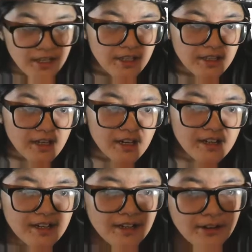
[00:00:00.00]

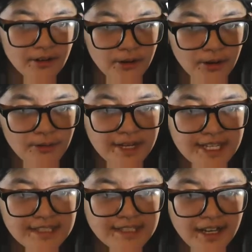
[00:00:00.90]
always
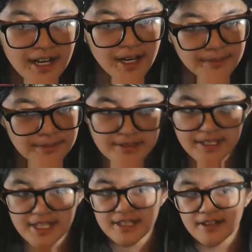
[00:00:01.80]
up to date,
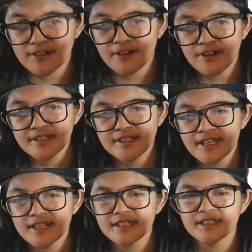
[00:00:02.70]
a content
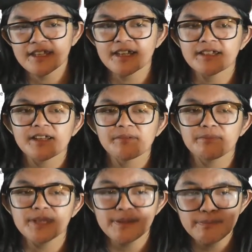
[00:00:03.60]
that
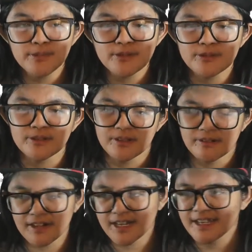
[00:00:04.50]
people,
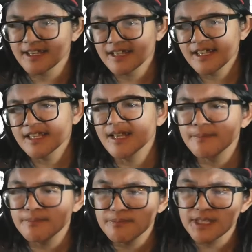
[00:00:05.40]
right, that
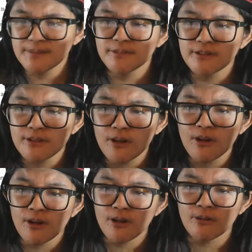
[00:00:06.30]
people
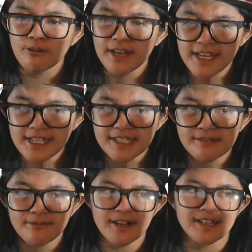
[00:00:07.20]
always
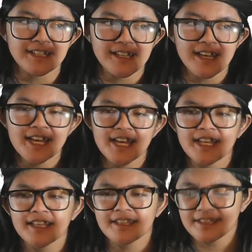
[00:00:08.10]

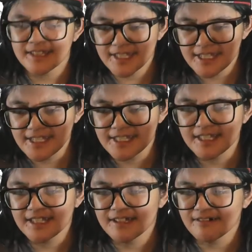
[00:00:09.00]
need,
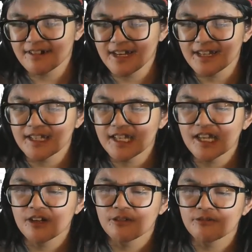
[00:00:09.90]
right,
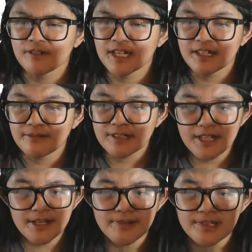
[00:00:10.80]
whatever
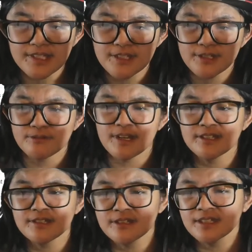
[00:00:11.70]

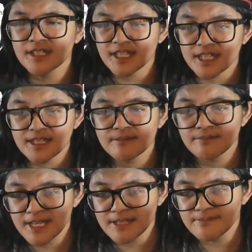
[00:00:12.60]
situation it may
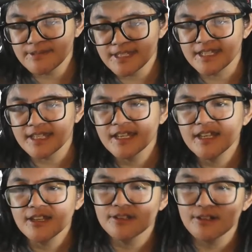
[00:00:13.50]
be.
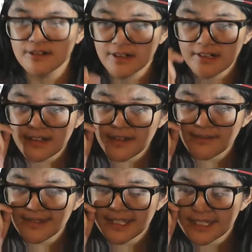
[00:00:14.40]
So I'll give you an
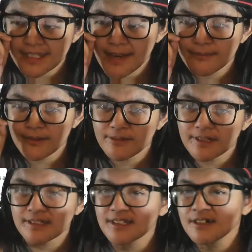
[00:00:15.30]
example. One of the
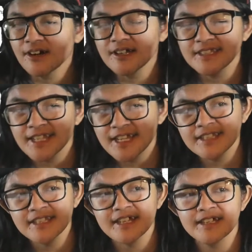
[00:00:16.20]
content
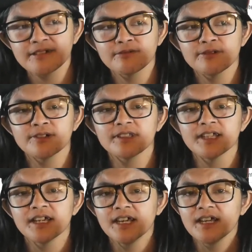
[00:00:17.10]
that would
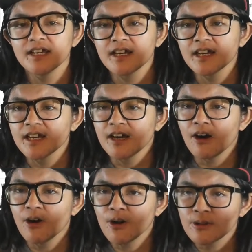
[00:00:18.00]

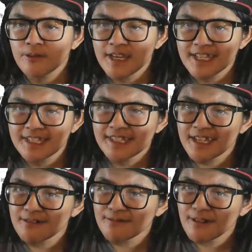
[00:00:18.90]
always stay
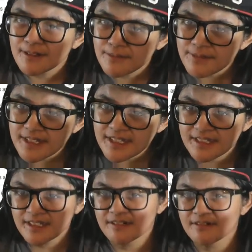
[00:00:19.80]
relevant,
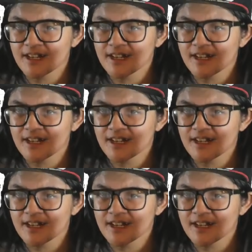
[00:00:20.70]
right,